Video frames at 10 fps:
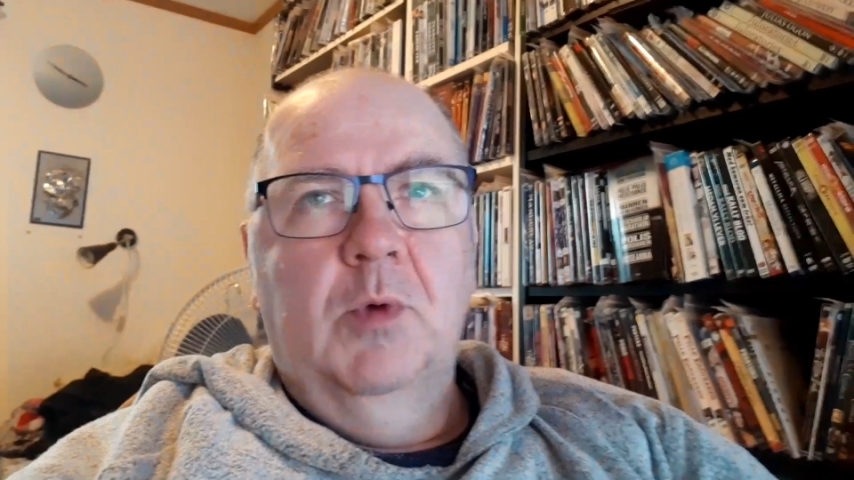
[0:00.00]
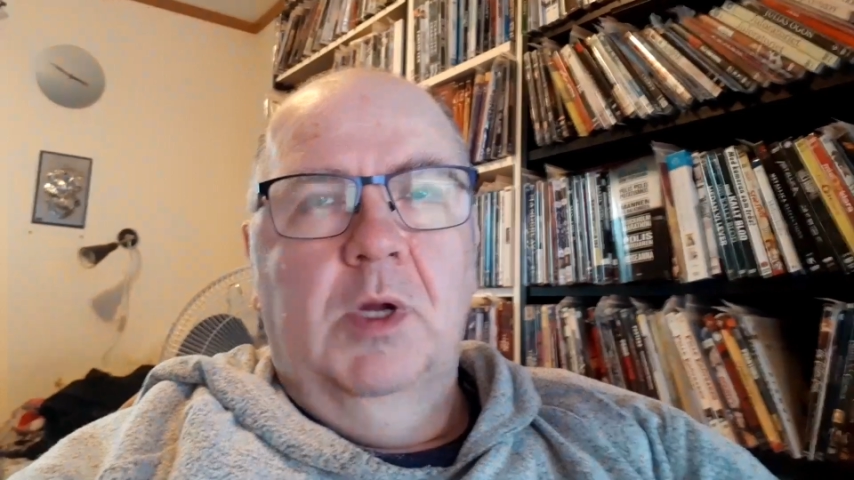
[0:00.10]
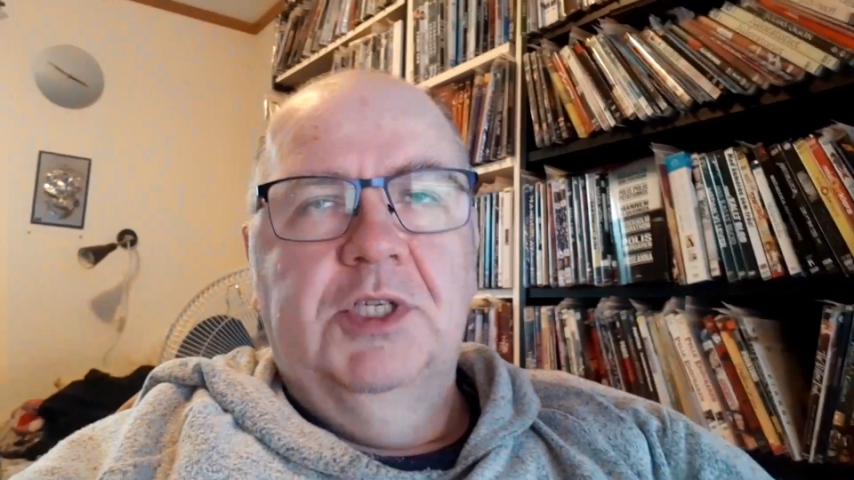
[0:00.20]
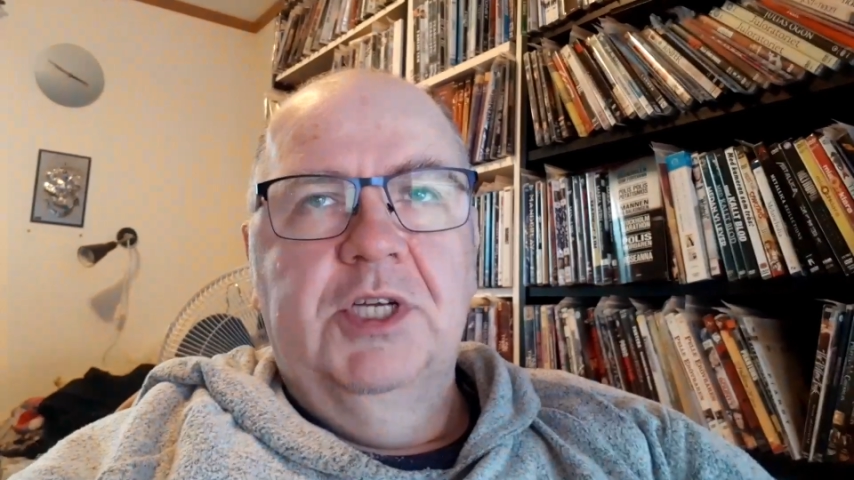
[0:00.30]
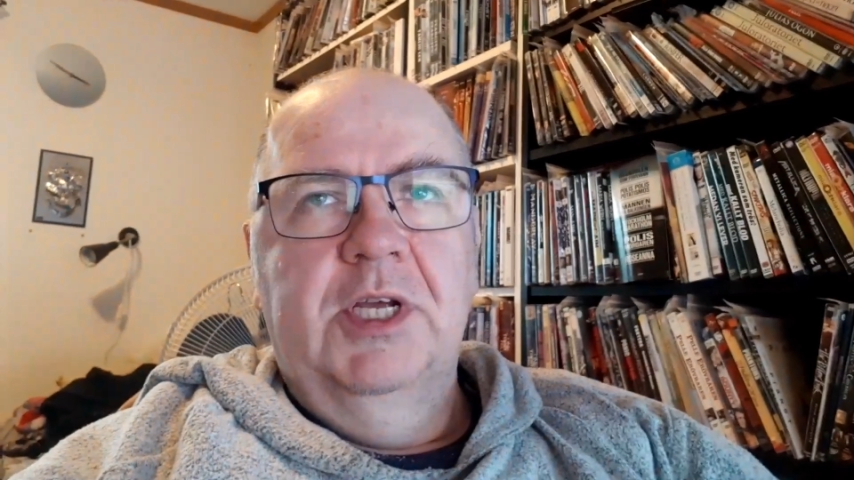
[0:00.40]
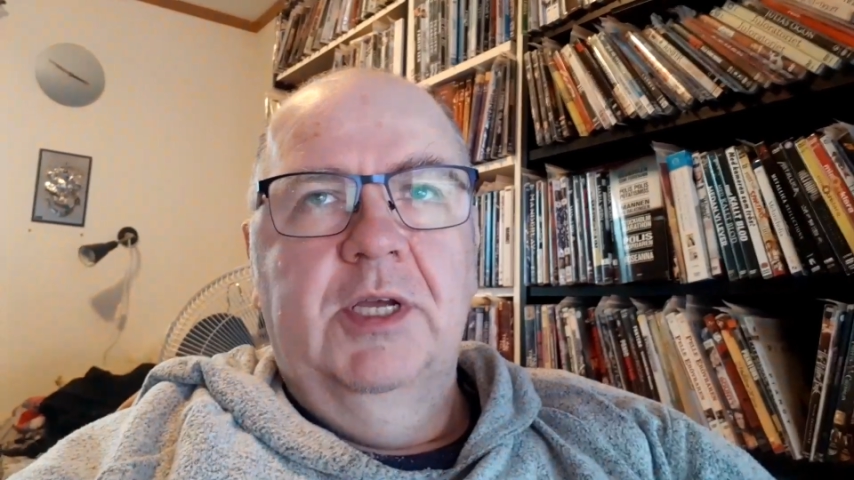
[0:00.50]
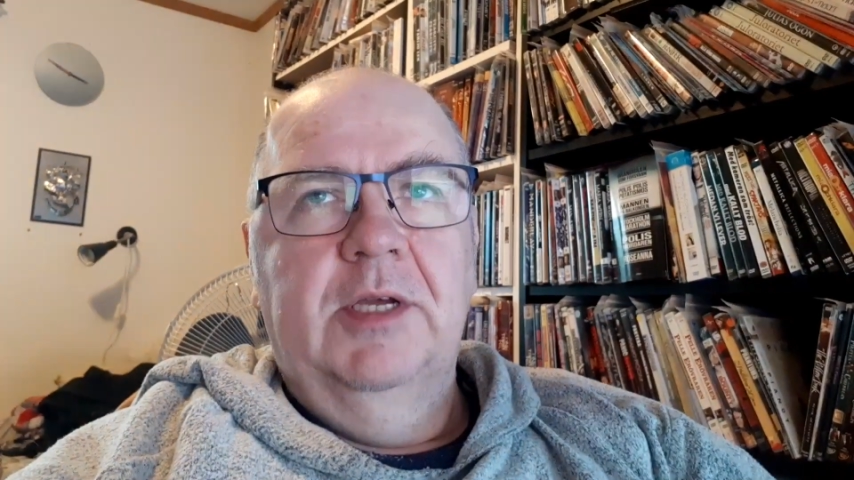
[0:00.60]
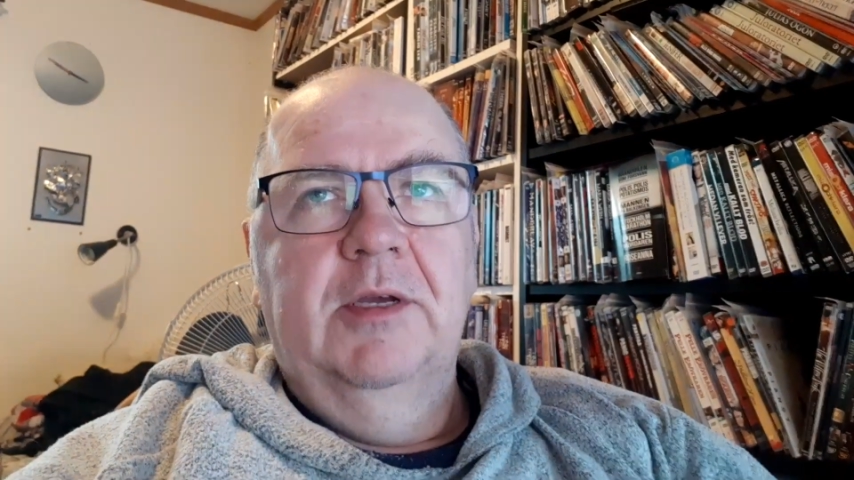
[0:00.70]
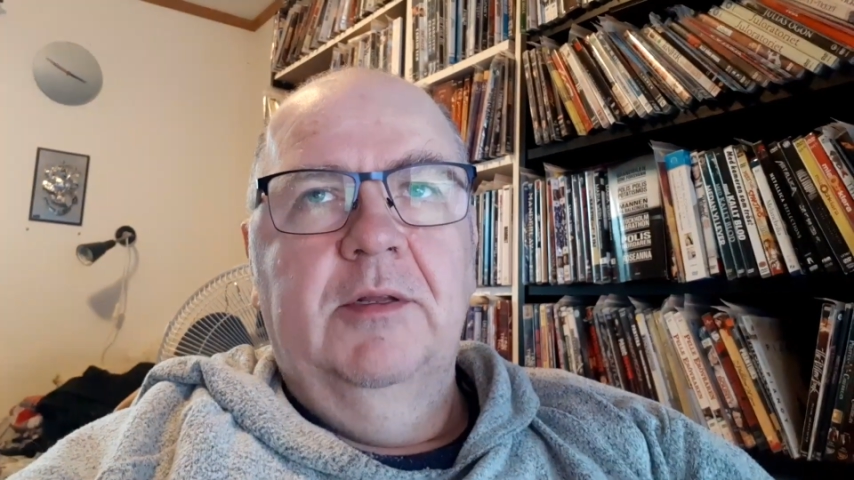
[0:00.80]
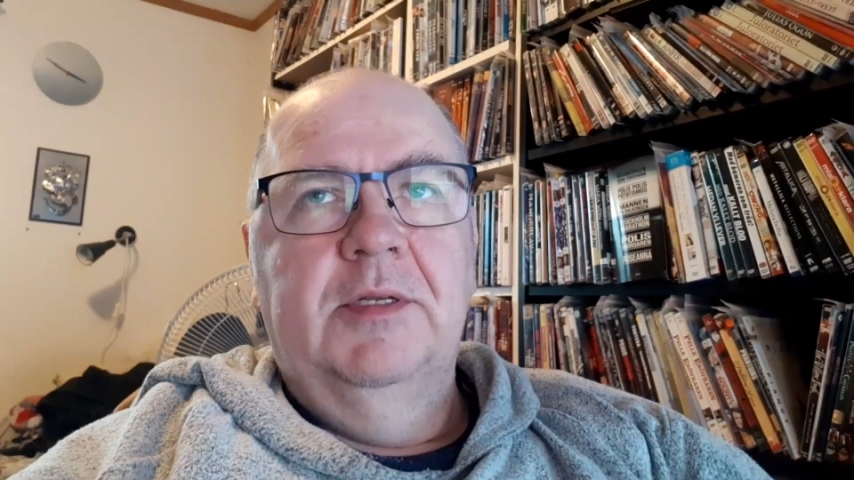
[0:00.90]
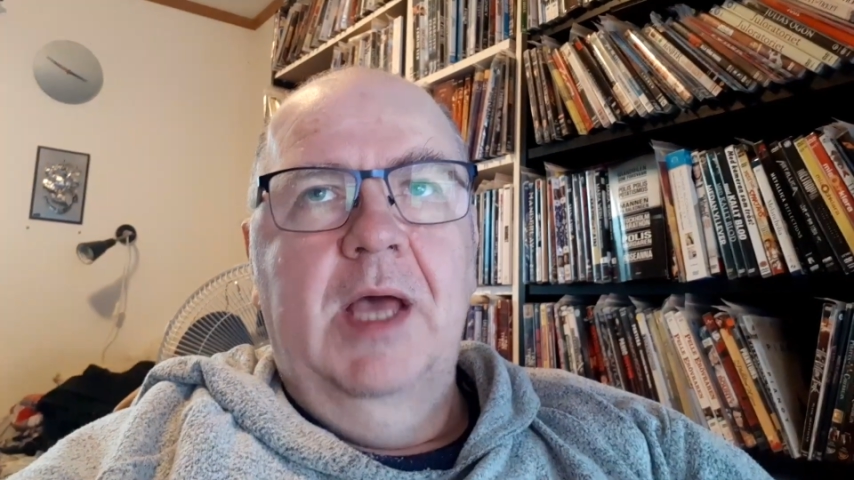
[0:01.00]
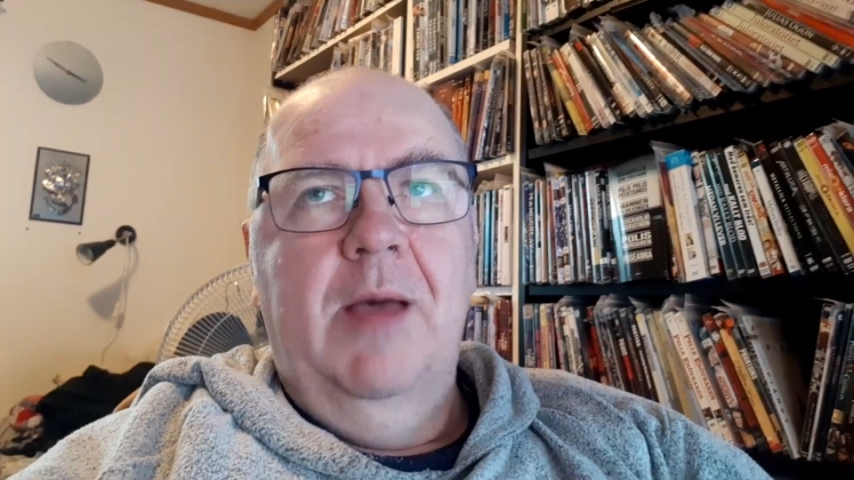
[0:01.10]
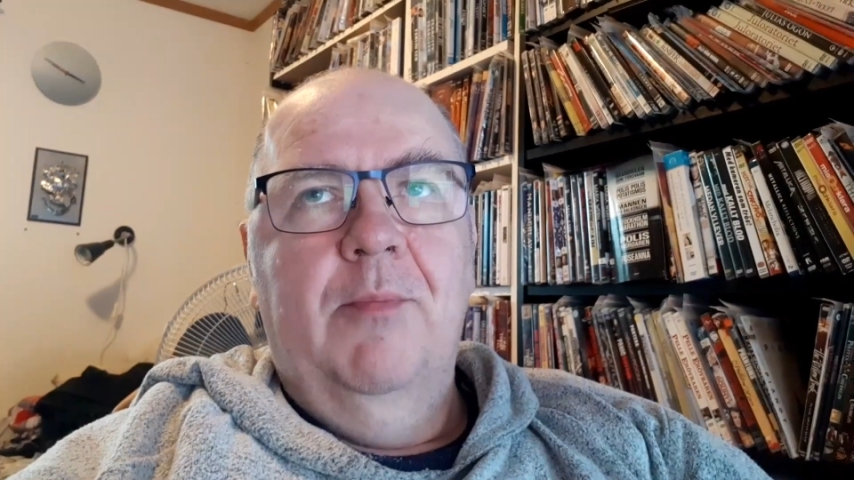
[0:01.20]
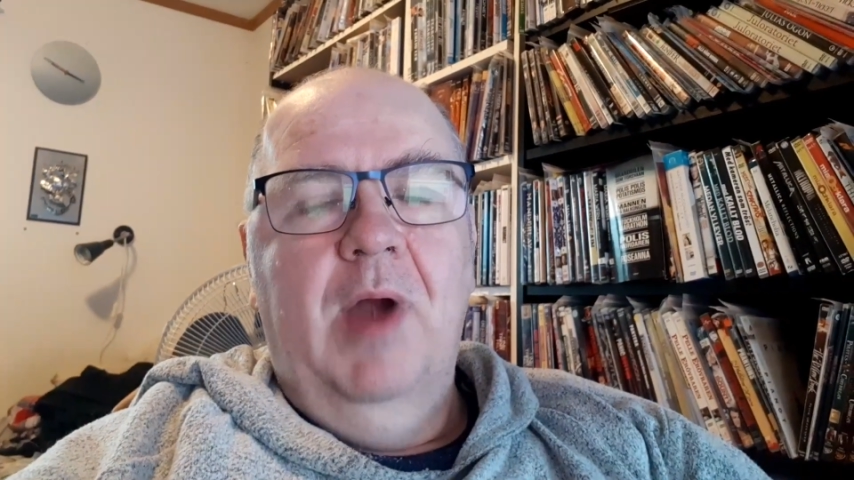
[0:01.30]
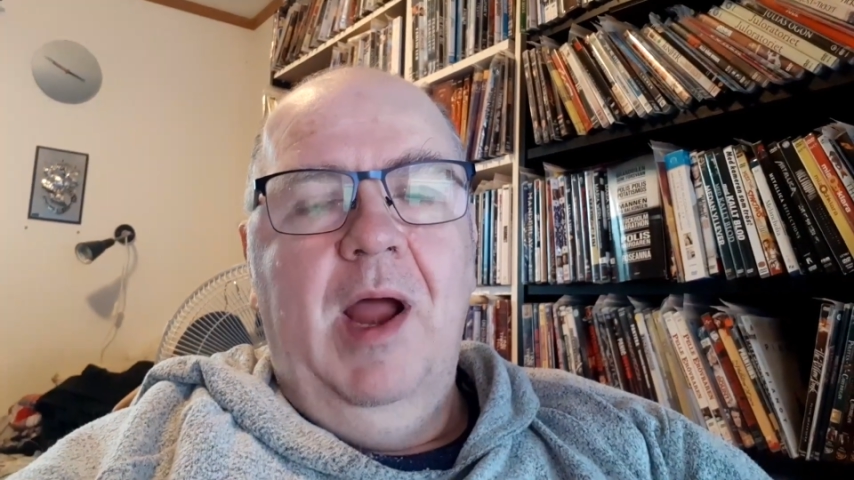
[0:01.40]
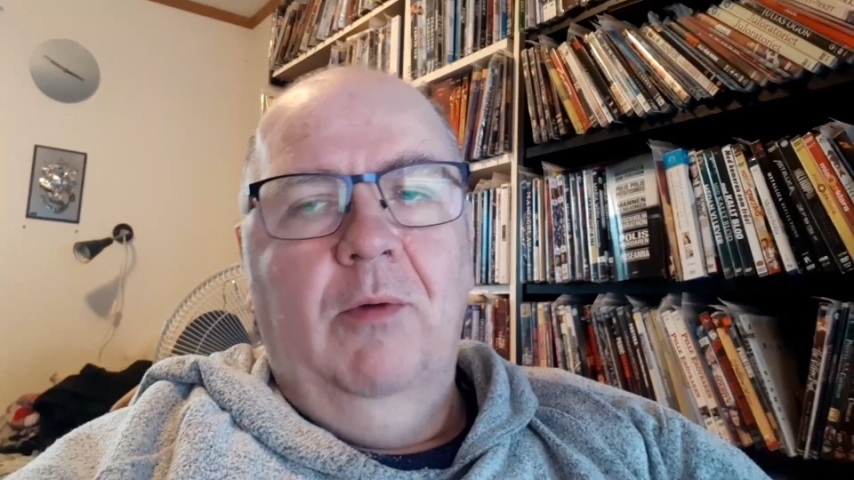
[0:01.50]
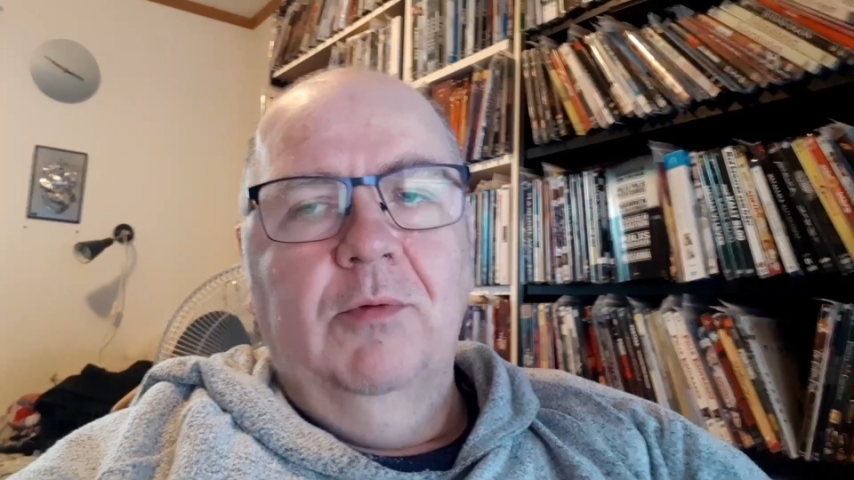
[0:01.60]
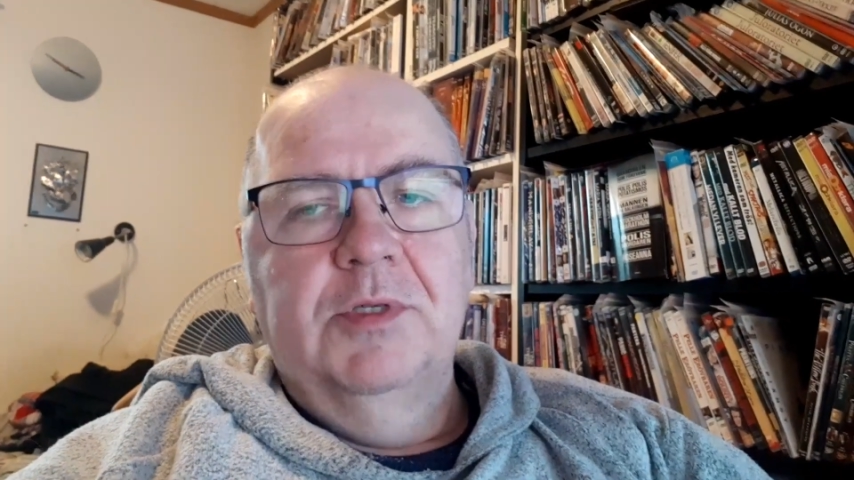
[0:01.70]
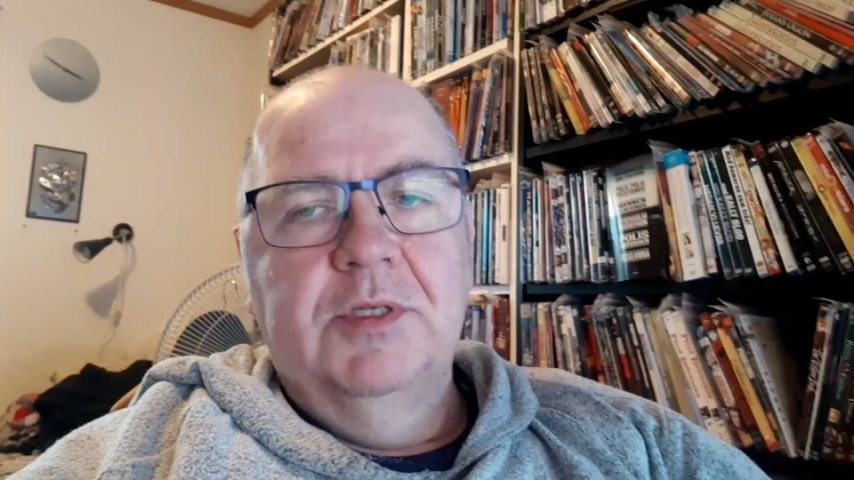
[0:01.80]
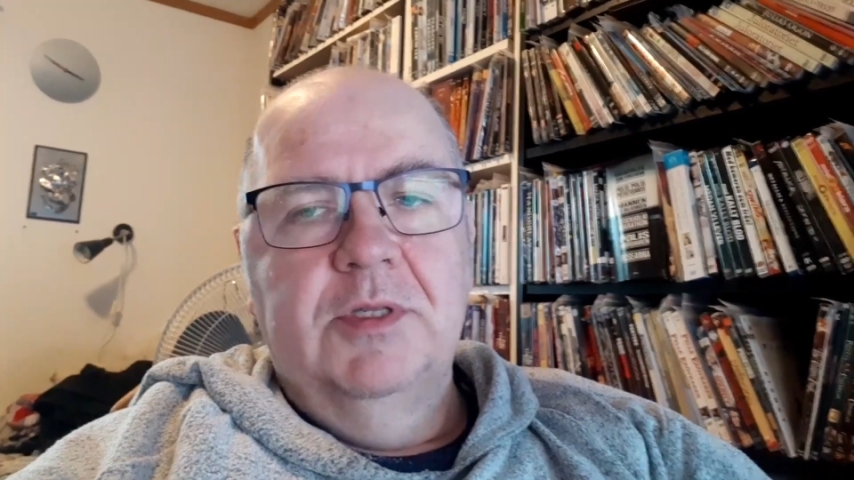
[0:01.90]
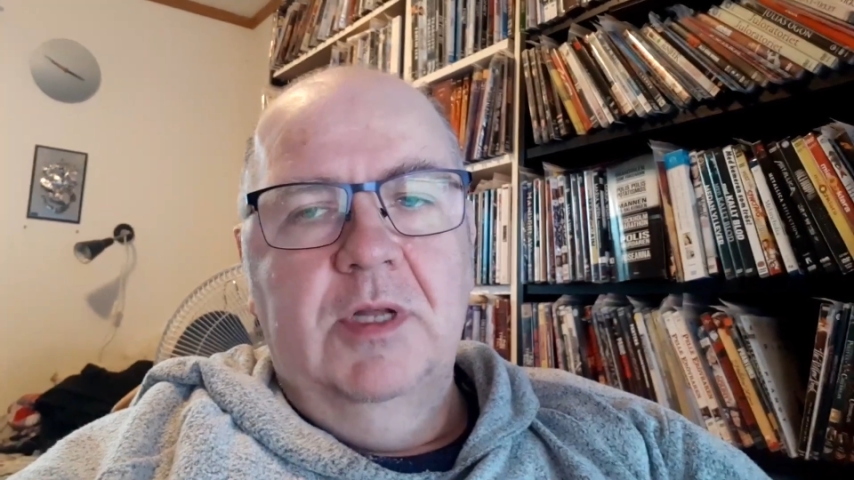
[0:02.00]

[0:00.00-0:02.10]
watching Dan Brown's